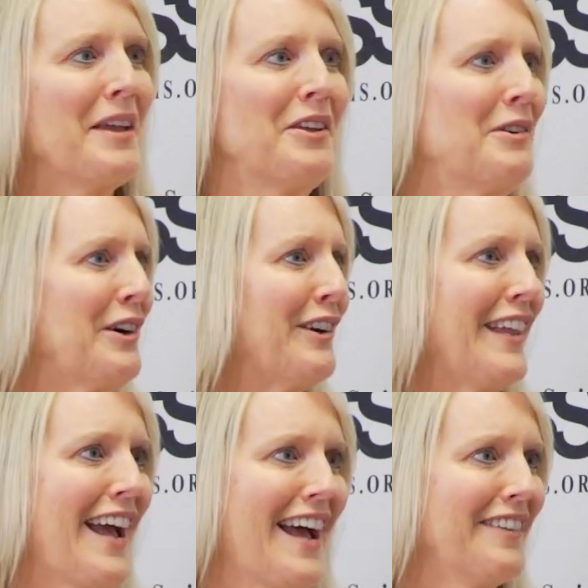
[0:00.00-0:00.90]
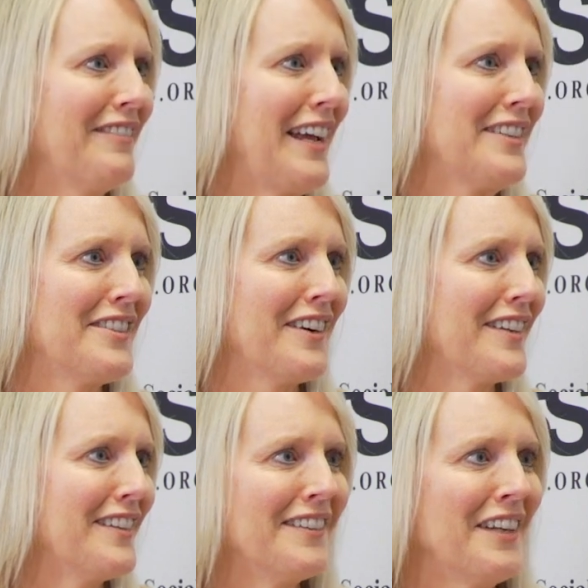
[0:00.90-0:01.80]
you early on when I
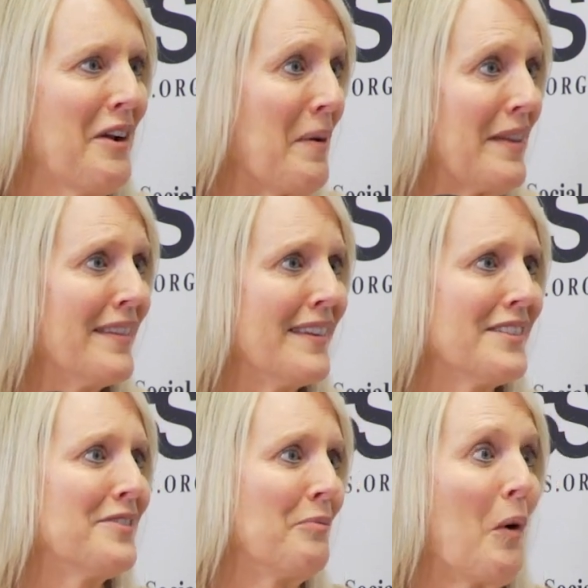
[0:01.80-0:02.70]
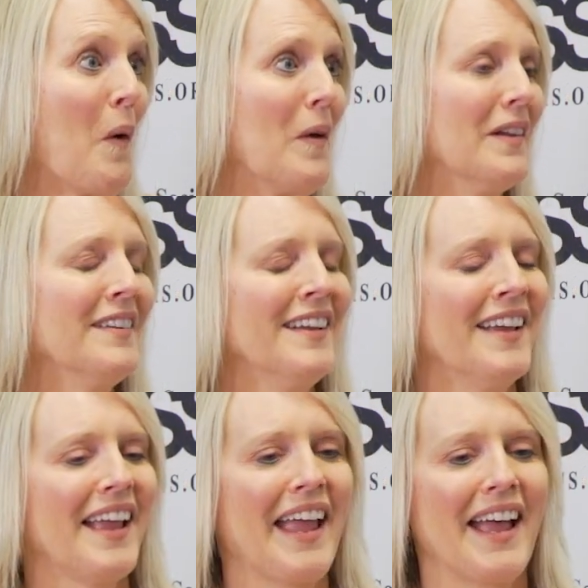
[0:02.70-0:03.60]
started, in this role,
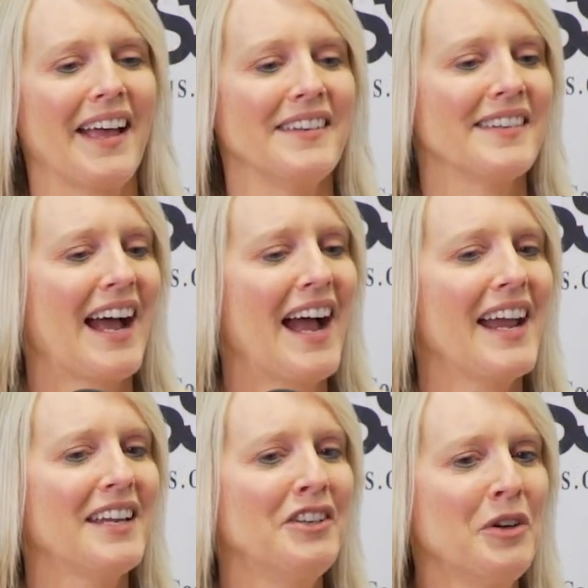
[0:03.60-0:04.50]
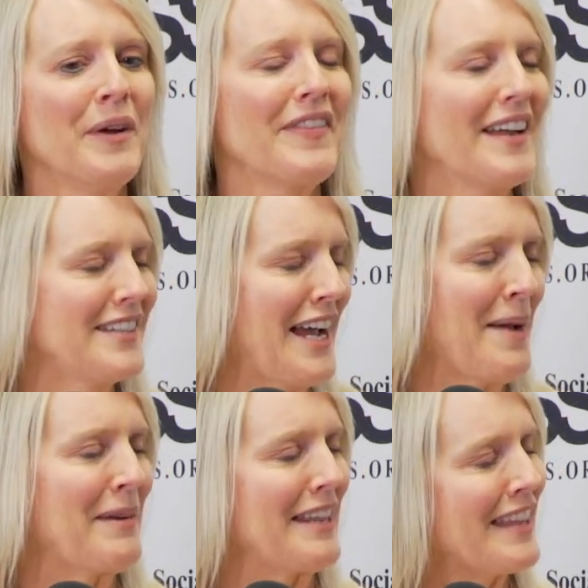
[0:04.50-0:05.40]
And I knew at that
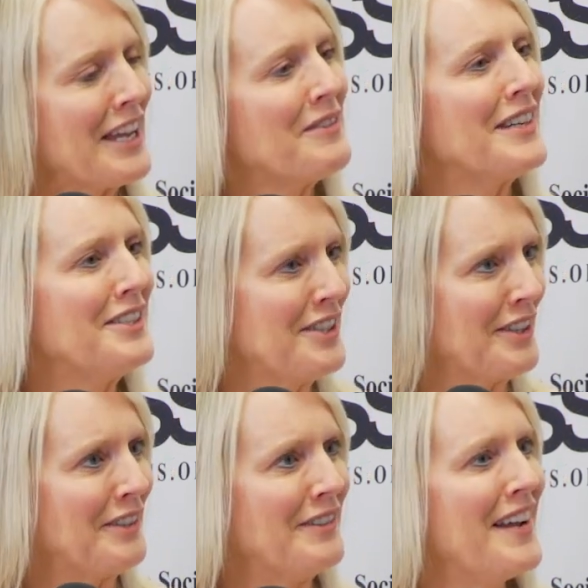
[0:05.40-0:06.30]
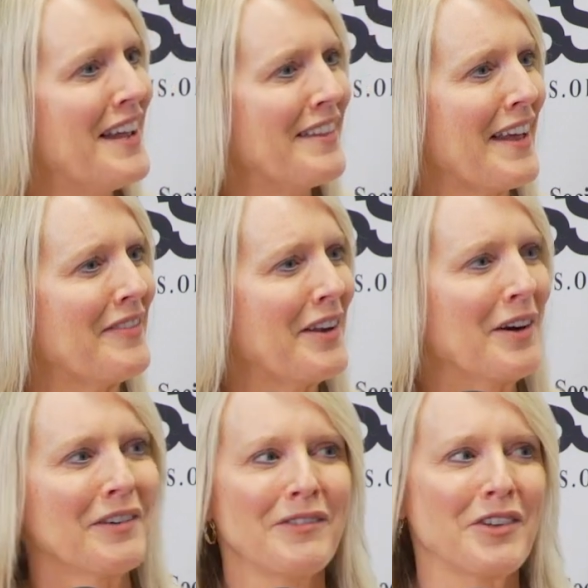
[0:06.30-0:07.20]
time, and I think you did too, that
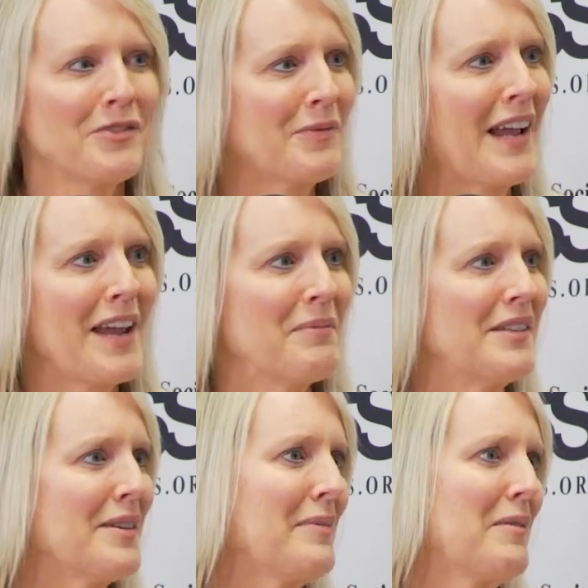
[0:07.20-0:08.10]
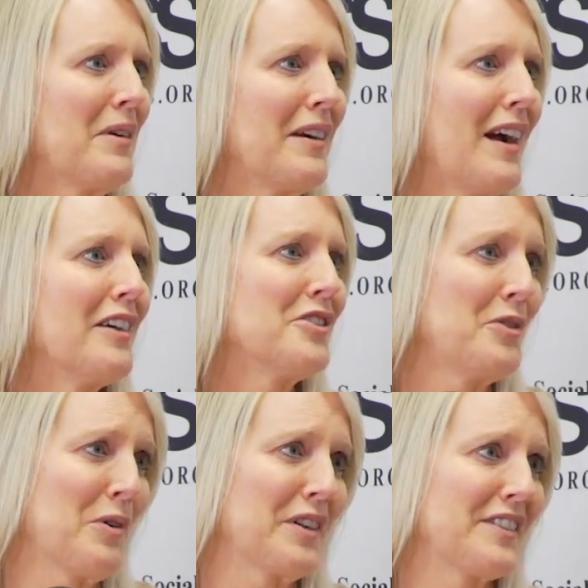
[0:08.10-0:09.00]
there's got to be something where our
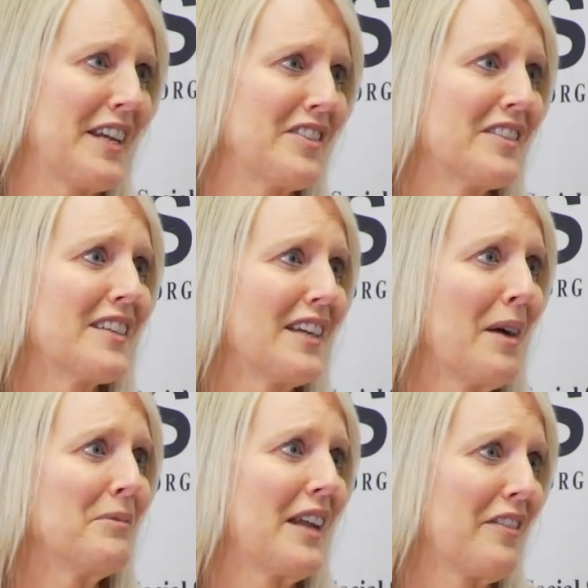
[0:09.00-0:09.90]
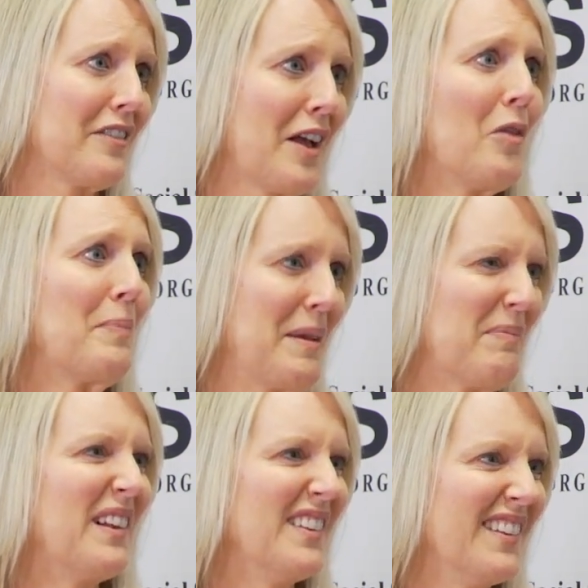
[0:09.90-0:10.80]
two organizations can come together to help
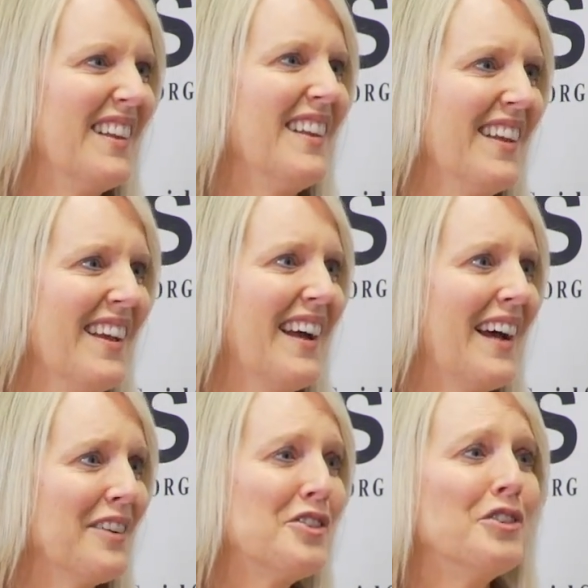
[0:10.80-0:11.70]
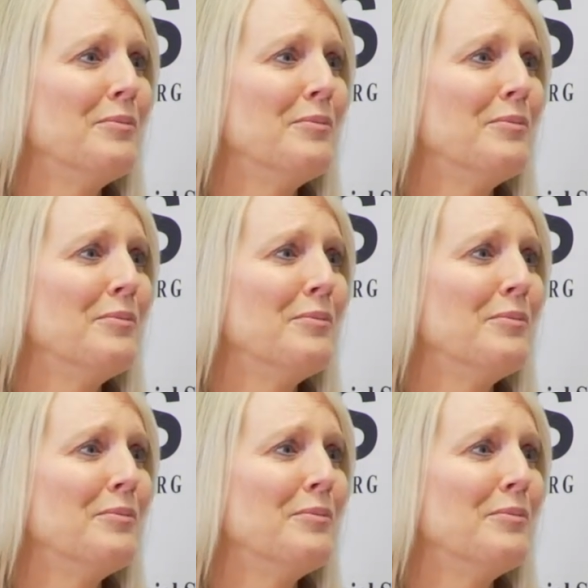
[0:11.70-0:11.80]
people, two